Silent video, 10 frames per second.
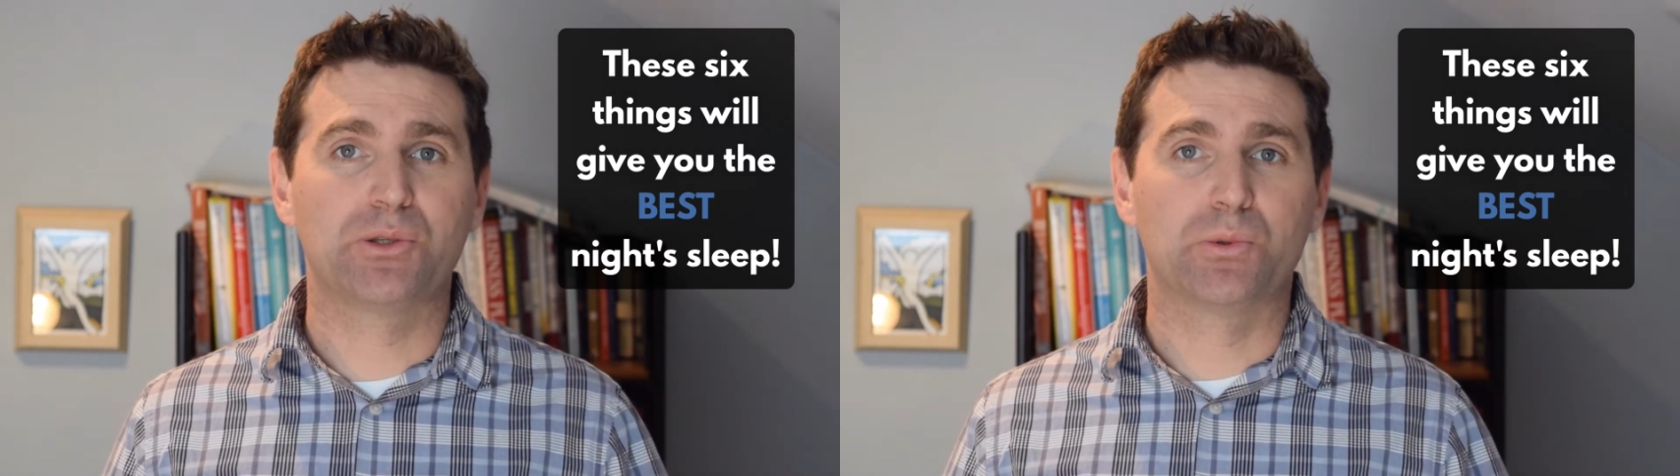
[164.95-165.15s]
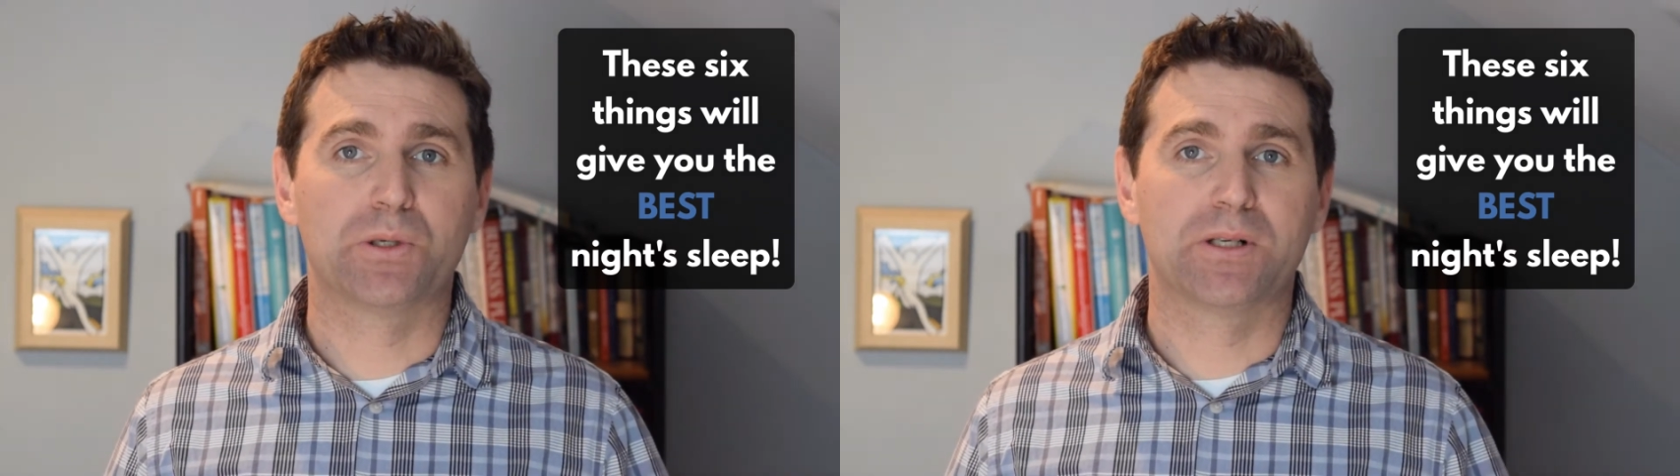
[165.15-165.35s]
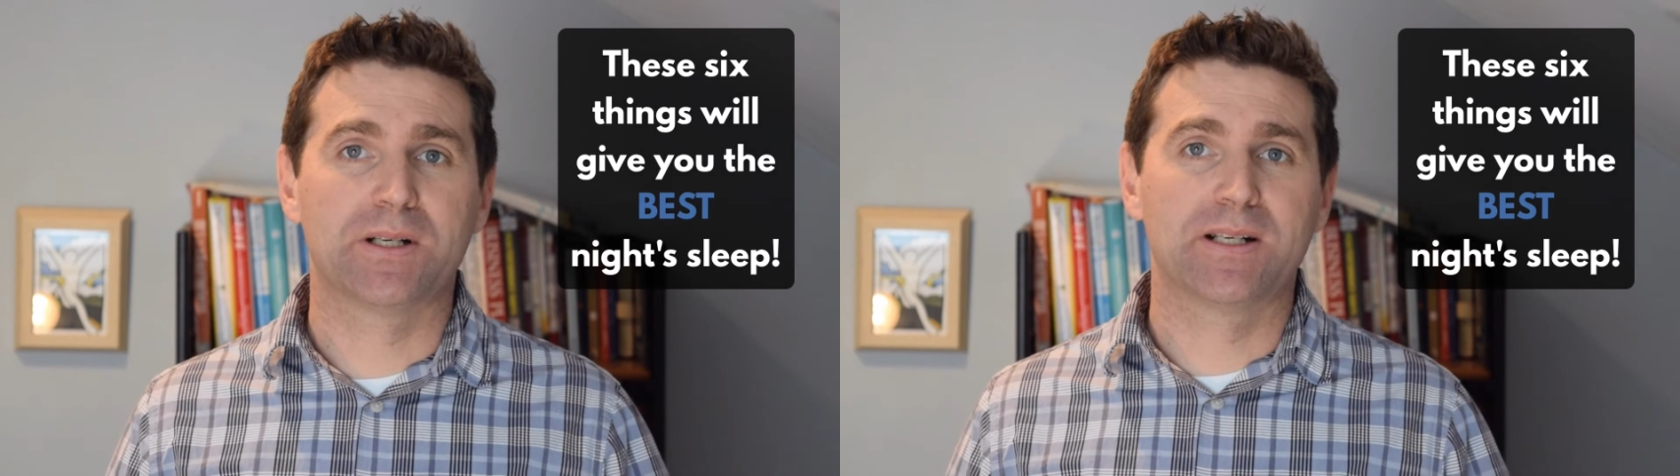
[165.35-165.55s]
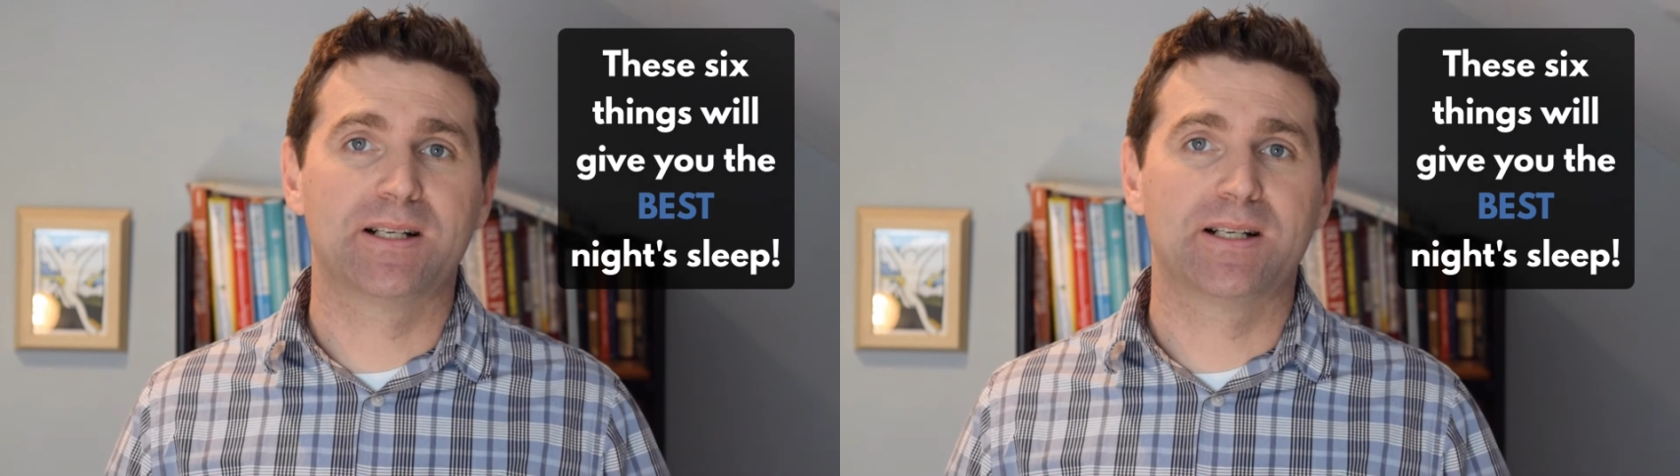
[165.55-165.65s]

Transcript: your